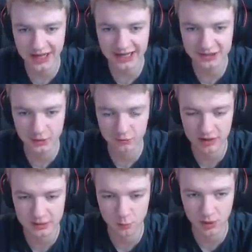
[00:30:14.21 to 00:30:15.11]
That is a
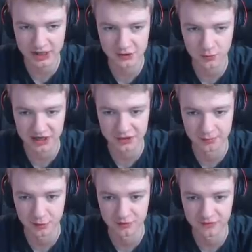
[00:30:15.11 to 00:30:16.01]
really weird way to
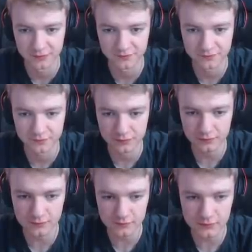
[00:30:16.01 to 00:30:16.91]
move.
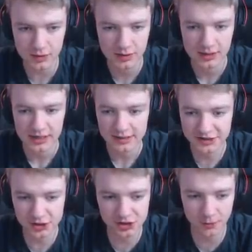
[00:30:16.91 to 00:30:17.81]

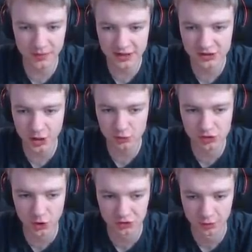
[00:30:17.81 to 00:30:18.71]
There's just something so
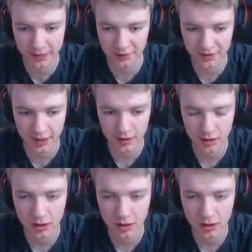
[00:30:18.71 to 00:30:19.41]
sus about that.